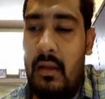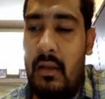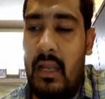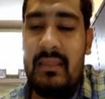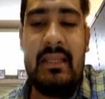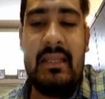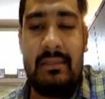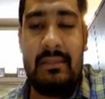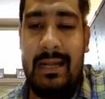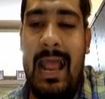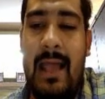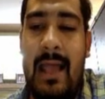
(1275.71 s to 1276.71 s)
in these
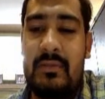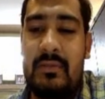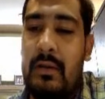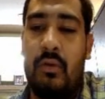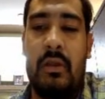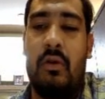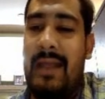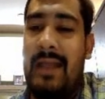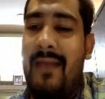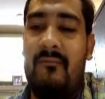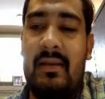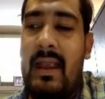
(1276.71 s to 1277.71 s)
traps that okay, your
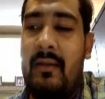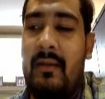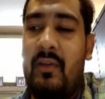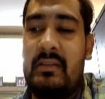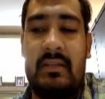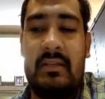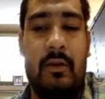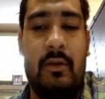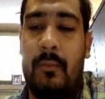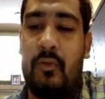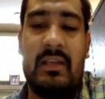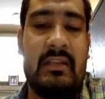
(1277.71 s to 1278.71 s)
time will get wasted, your
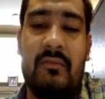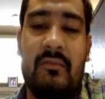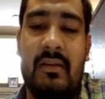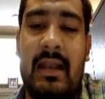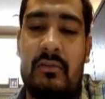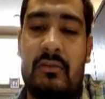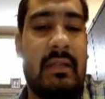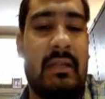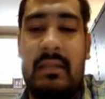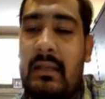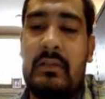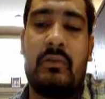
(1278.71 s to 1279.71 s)
processing will get slow.
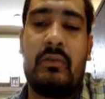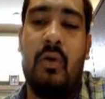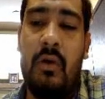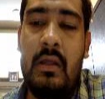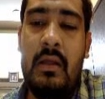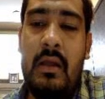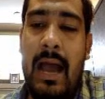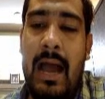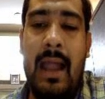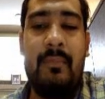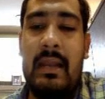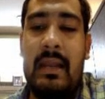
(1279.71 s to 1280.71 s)
Nothing is slow. I
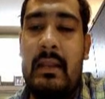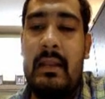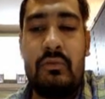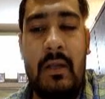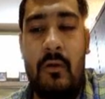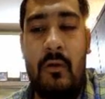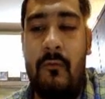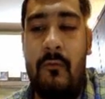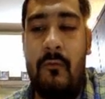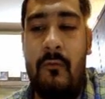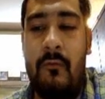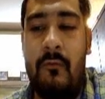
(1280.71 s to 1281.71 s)
am telling you 3 to 4
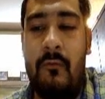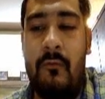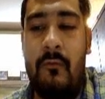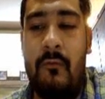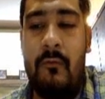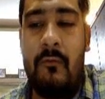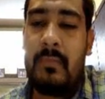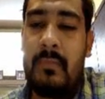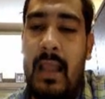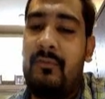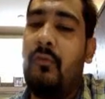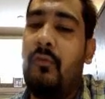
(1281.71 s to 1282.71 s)
months maximum
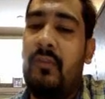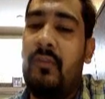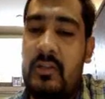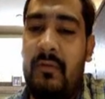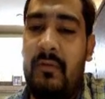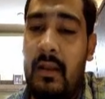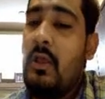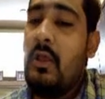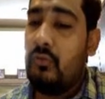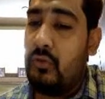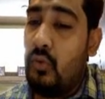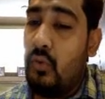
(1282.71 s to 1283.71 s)
after you finish B1.
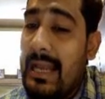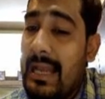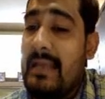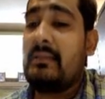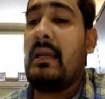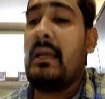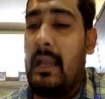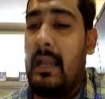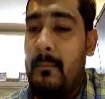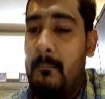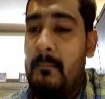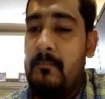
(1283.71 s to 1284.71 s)
So utilize that
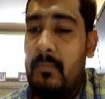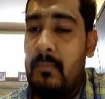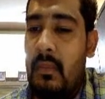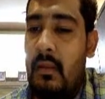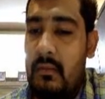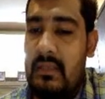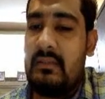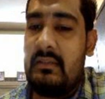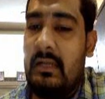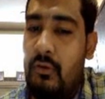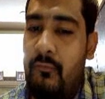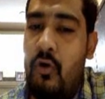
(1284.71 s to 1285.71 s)
time. This
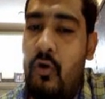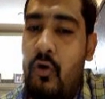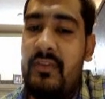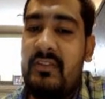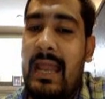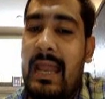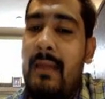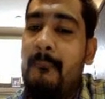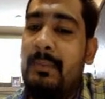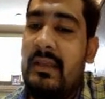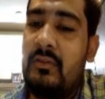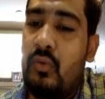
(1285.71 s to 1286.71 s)
3 to 4 months time,
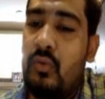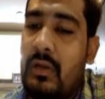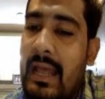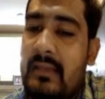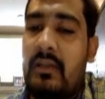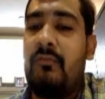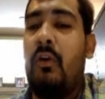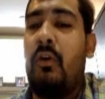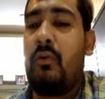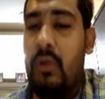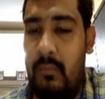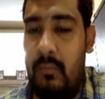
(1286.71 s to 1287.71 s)
please utilize it for
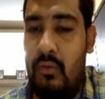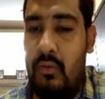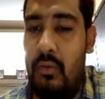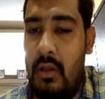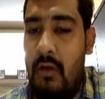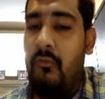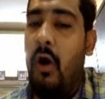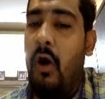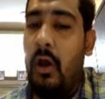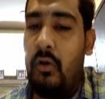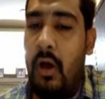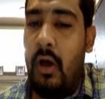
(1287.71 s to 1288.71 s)
doing B2
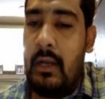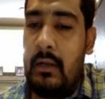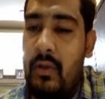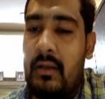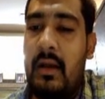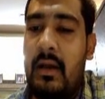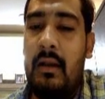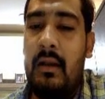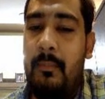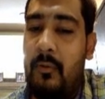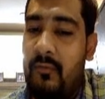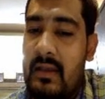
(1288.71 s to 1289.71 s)
for your quicker
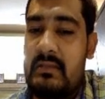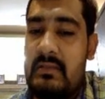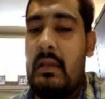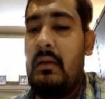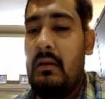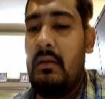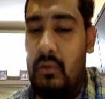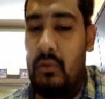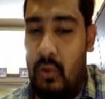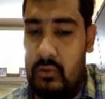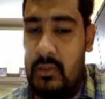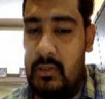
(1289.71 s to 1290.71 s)
professional
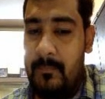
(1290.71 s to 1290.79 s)
growth.